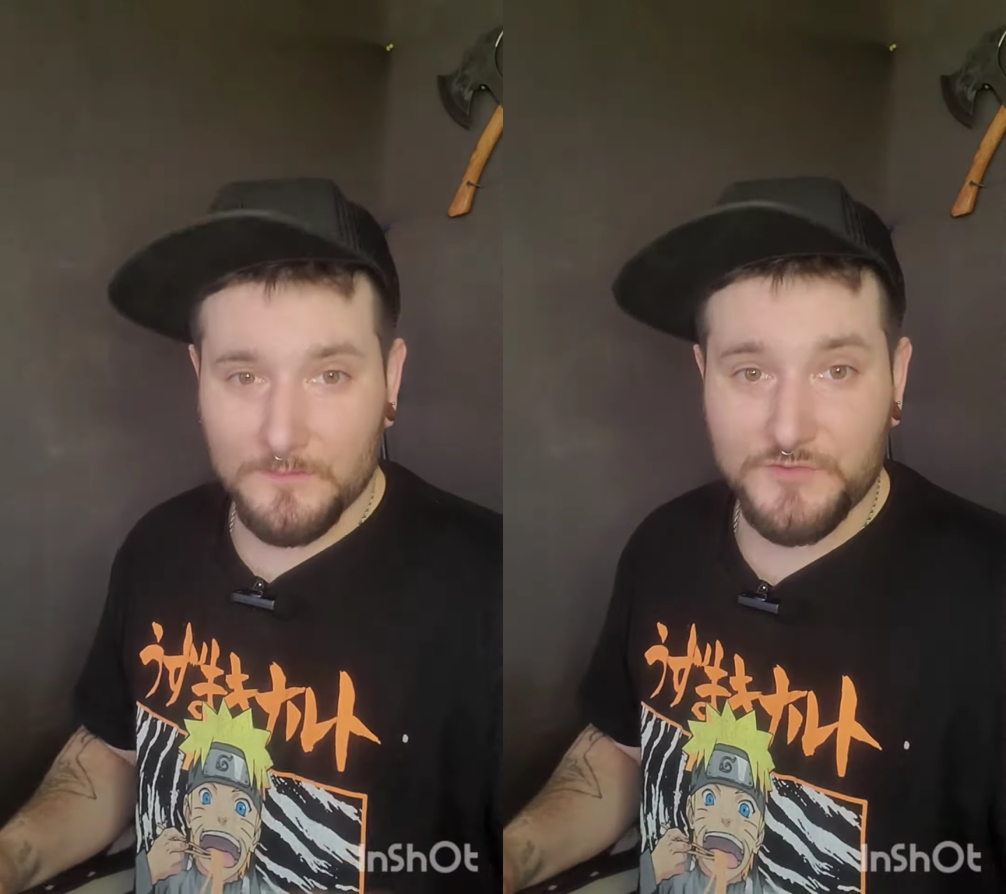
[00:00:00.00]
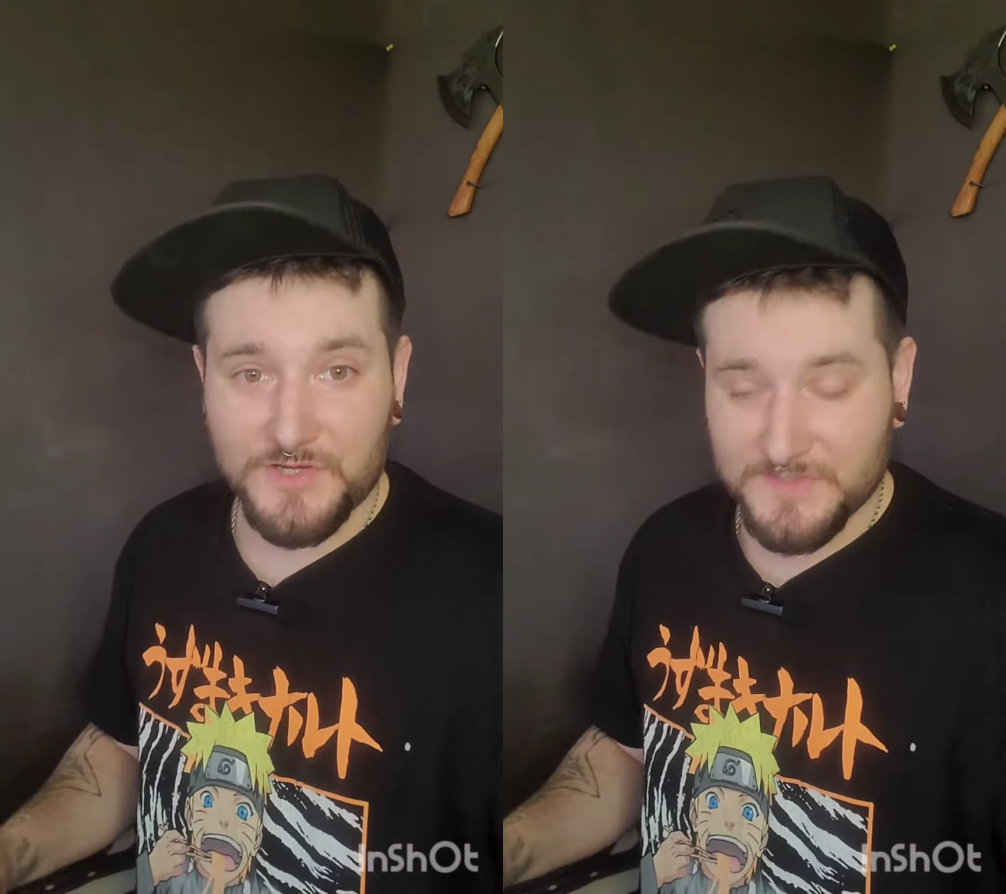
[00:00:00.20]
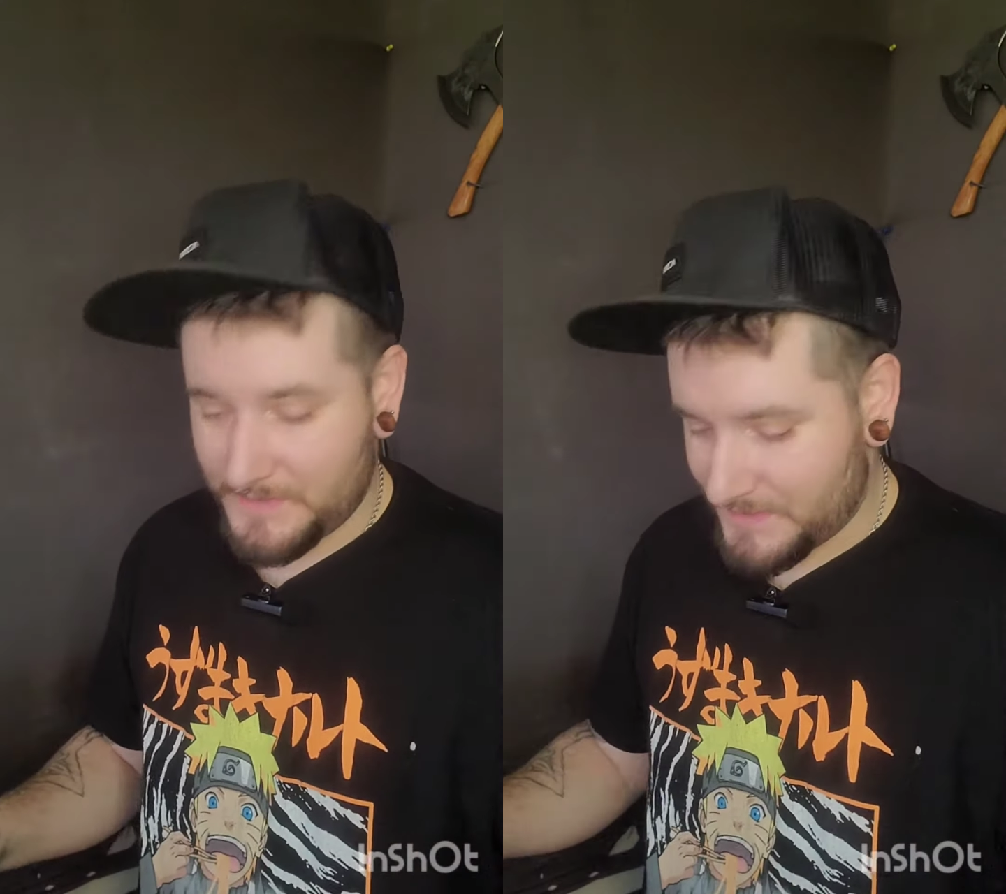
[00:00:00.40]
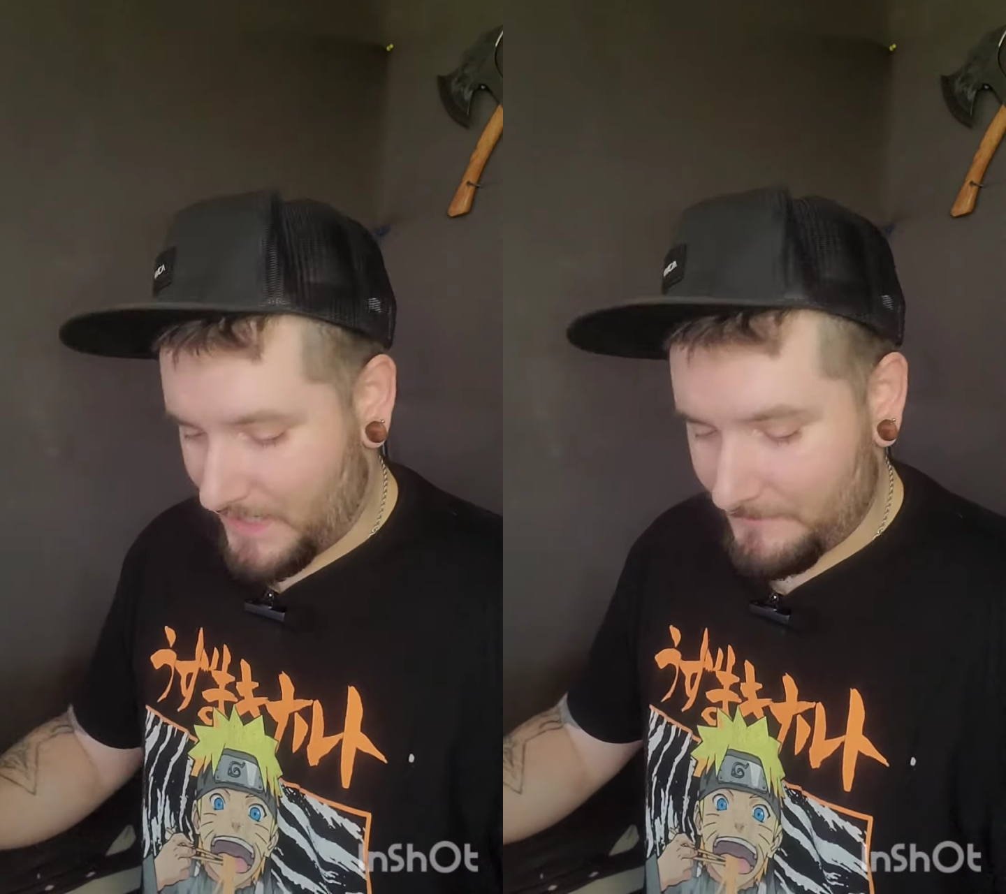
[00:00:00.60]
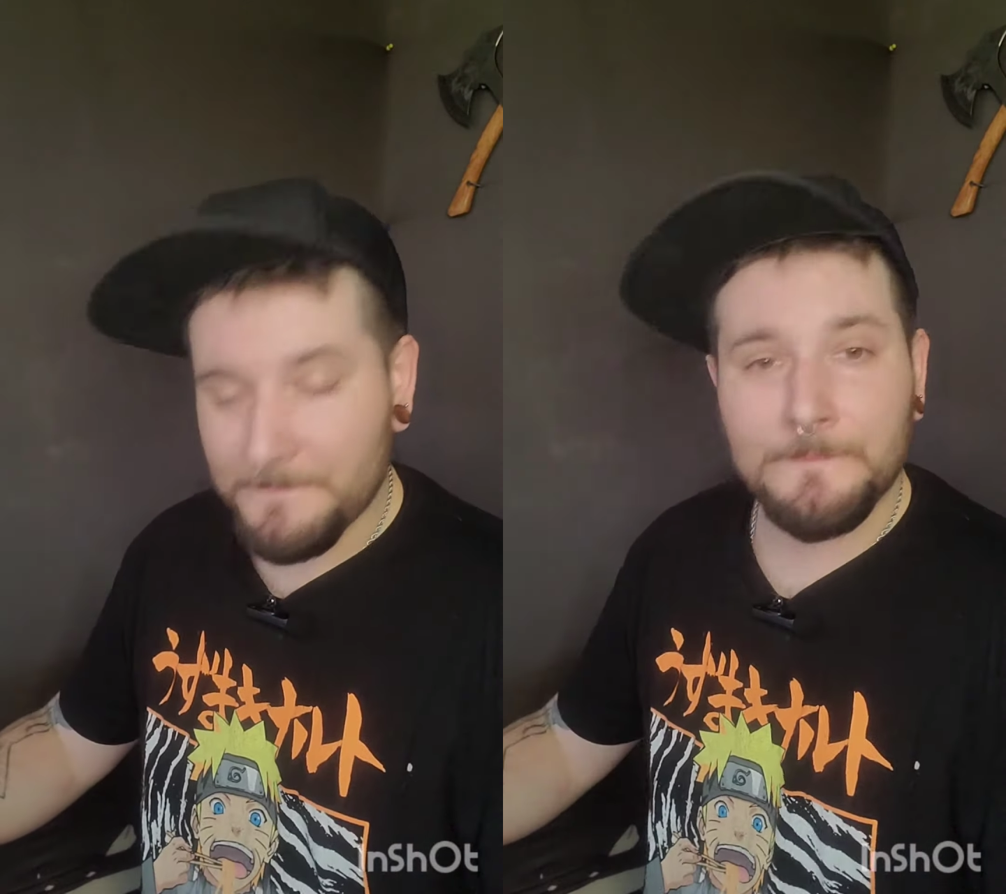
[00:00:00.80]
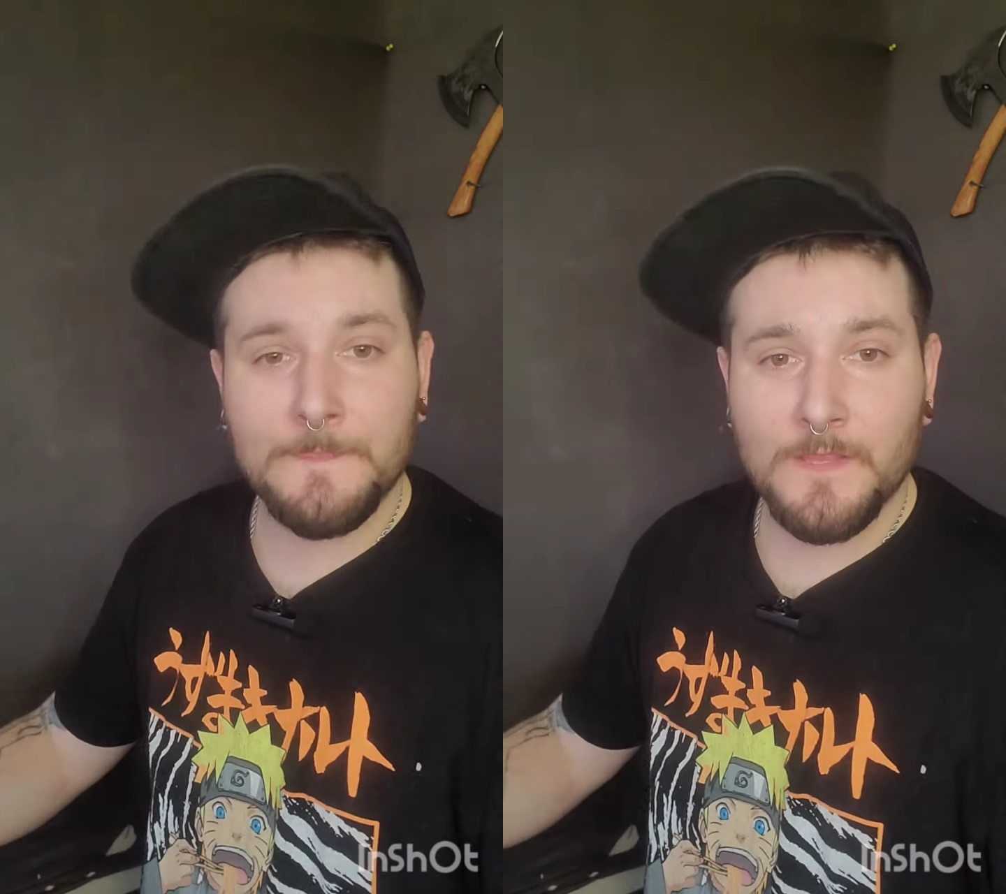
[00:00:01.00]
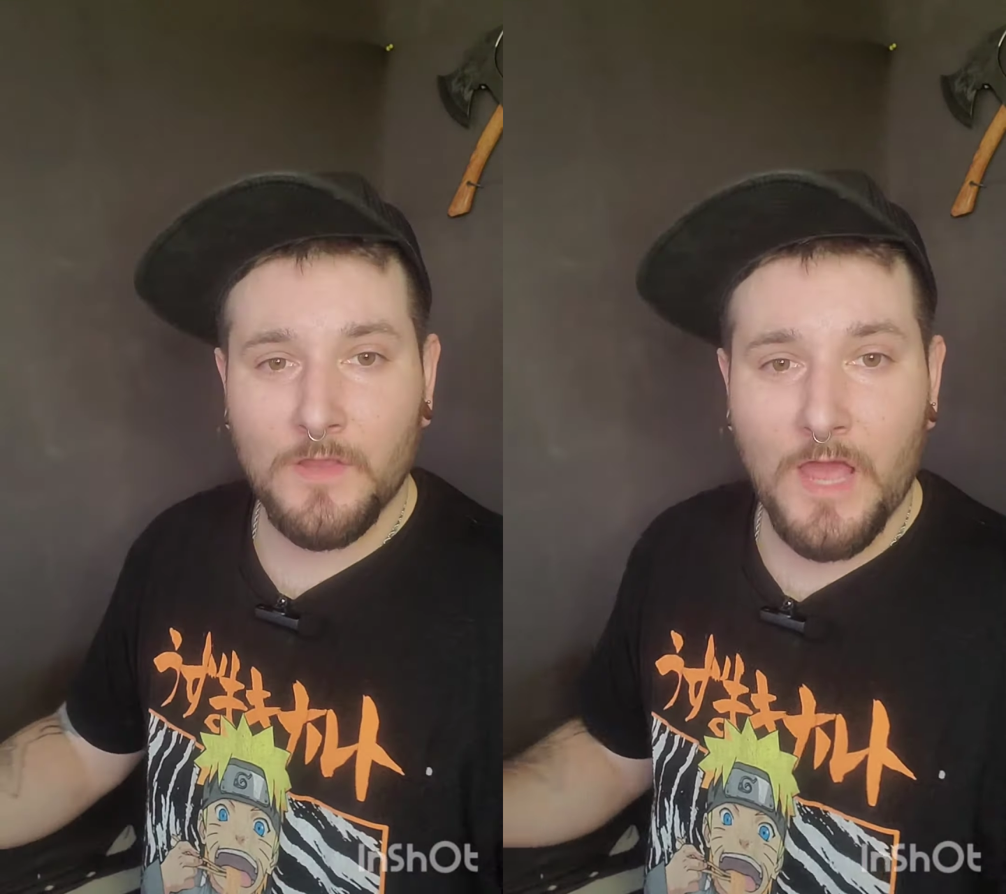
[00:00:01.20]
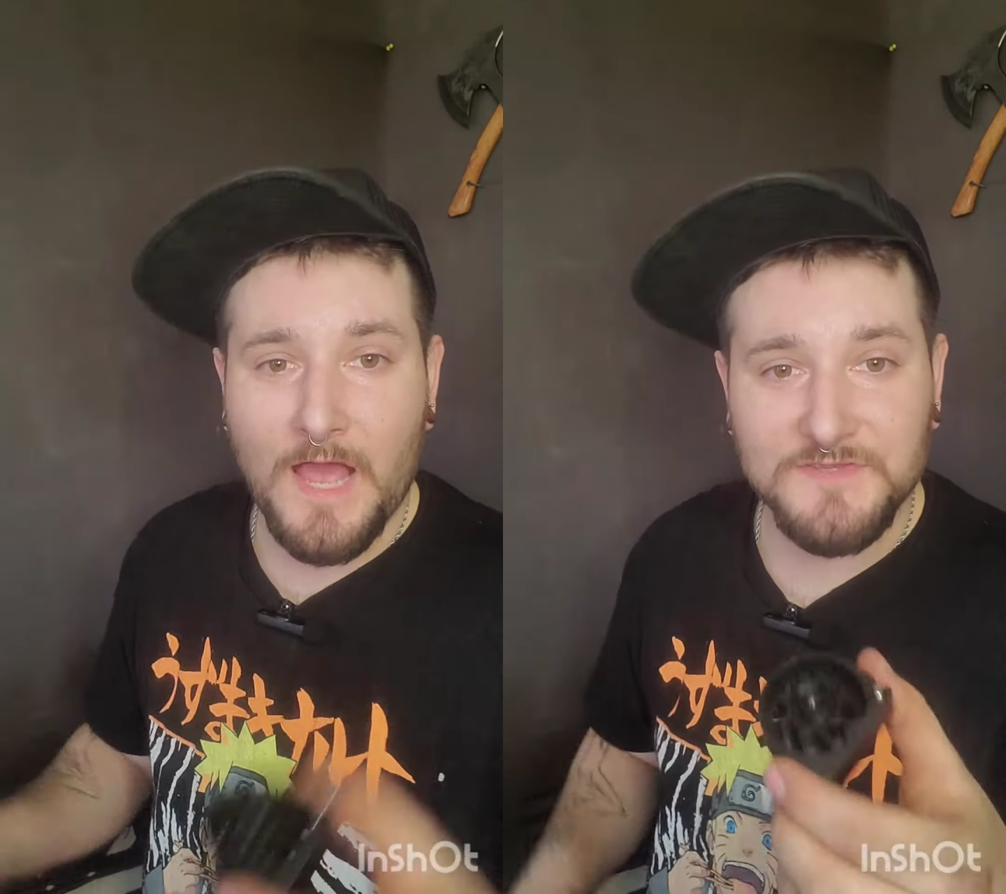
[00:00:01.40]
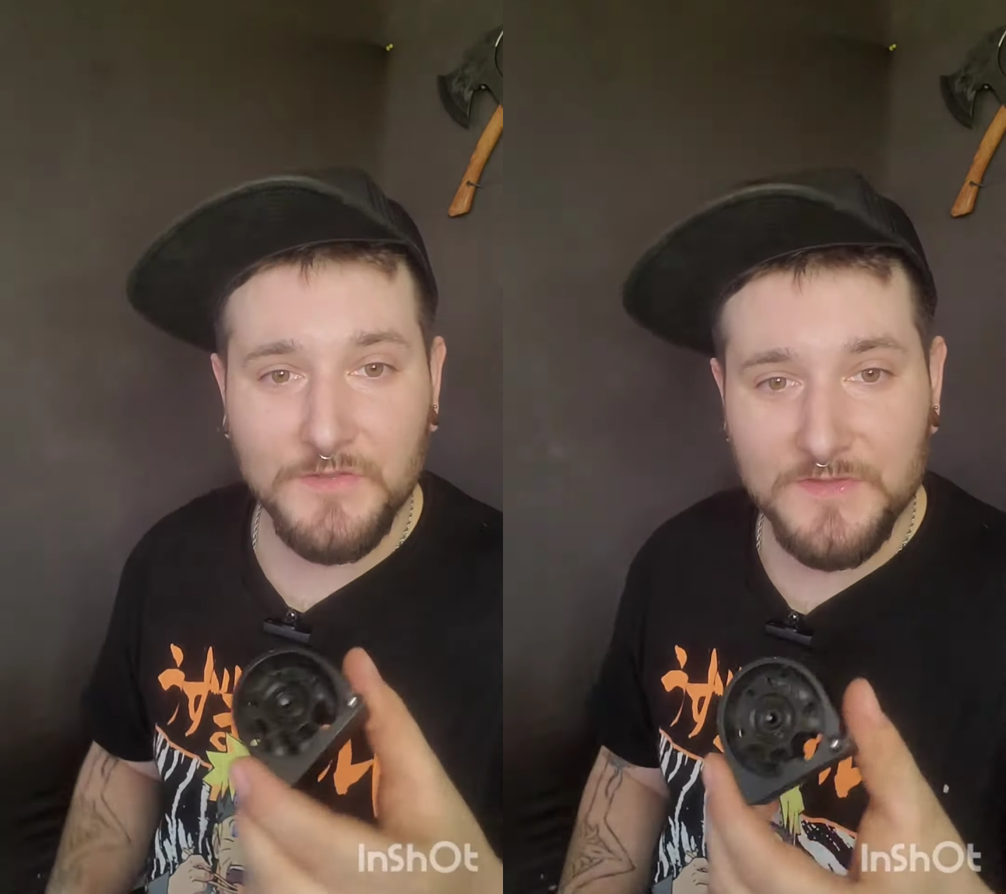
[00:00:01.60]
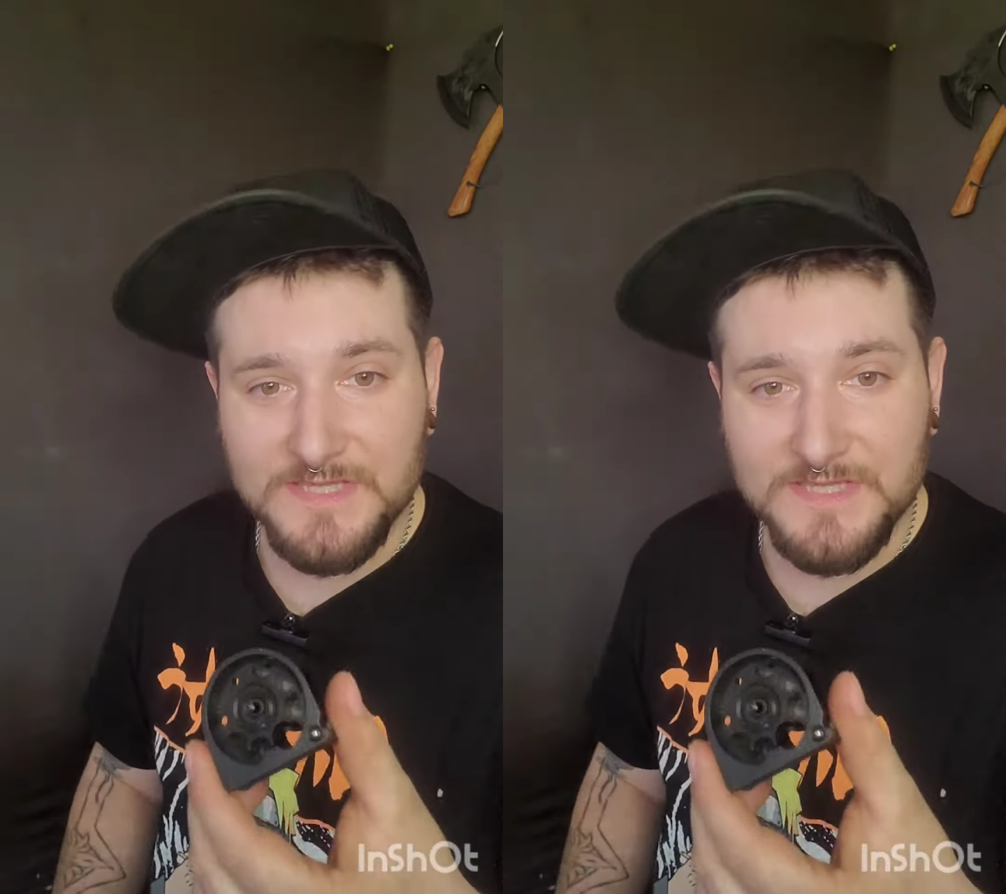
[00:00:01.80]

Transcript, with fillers: Just in time. I took